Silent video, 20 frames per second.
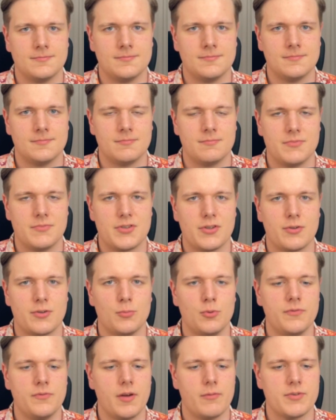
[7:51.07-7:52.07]
So the
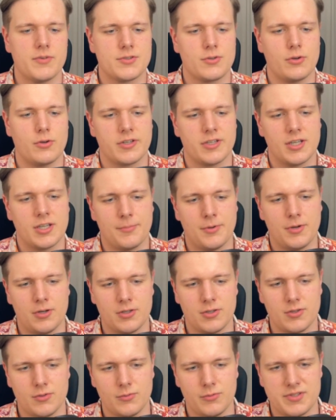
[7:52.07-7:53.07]
move I was talking about
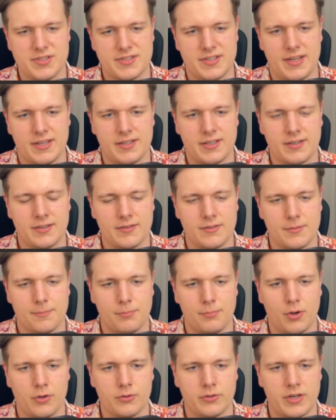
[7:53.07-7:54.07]
was taking the
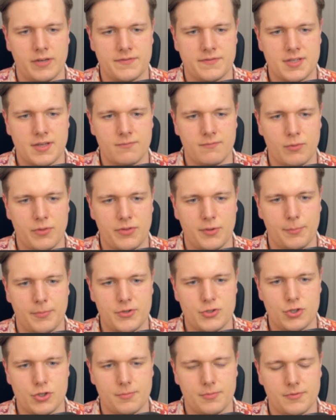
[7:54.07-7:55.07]
pawn on f7 with your
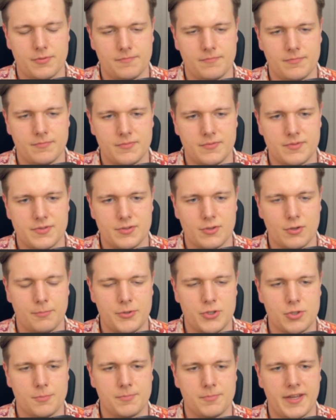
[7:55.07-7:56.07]
bishop. So
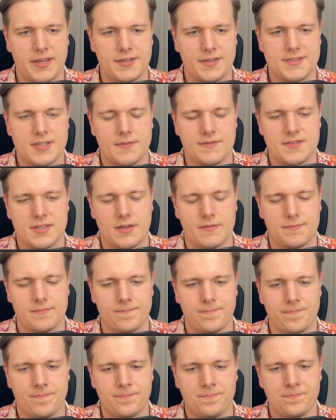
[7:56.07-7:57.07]
bishop takes f7.
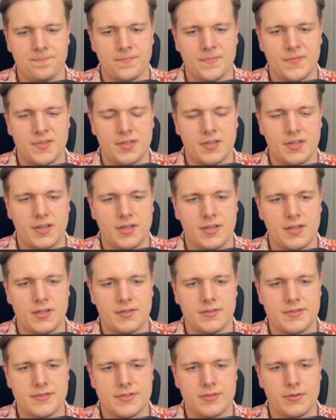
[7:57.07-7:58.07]

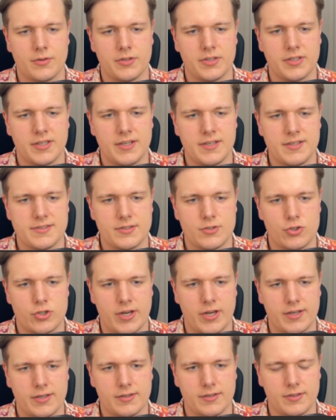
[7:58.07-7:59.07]
So now the king is in
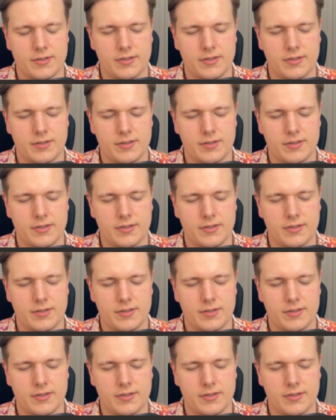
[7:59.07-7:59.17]
check.